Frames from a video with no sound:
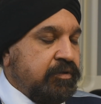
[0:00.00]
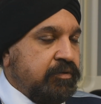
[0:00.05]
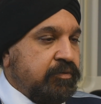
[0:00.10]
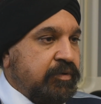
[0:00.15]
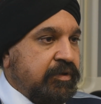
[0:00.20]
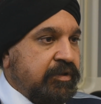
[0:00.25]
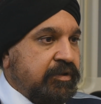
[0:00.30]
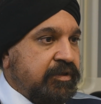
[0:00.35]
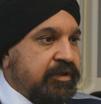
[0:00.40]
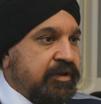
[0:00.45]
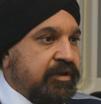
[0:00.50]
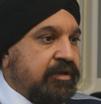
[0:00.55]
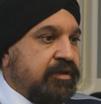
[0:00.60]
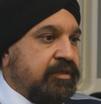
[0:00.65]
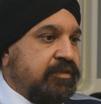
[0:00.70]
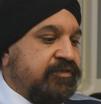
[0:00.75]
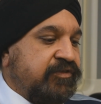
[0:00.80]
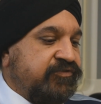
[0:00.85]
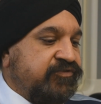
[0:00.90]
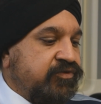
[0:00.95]
Well,
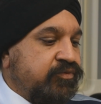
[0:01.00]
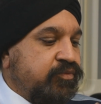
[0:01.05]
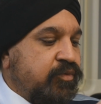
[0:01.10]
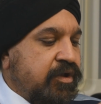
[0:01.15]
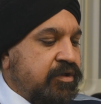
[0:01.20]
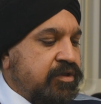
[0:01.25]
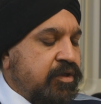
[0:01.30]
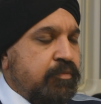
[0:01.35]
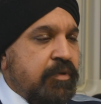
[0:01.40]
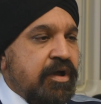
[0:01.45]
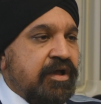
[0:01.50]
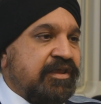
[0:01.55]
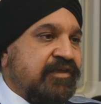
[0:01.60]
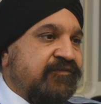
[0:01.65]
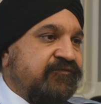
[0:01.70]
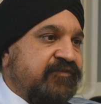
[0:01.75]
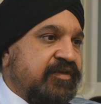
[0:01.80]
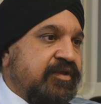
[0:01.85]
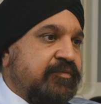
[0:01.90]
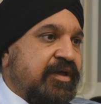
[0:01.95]
this is what your
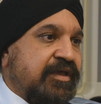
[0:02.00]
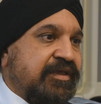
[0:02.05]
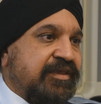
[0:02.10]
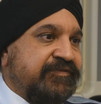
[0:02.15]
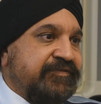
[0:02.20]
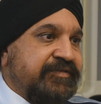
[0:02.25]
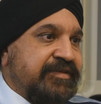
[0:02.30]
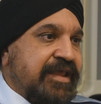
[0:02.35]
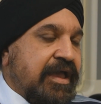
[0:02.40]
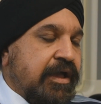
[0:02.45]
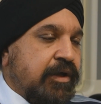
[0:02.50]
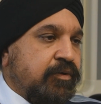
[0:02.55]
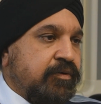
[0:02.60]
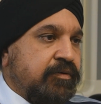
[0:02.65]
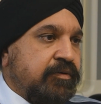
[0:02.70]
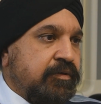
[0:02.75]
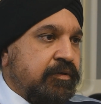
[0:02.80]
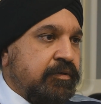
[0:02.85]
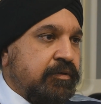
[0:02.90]
marketing feedback is now.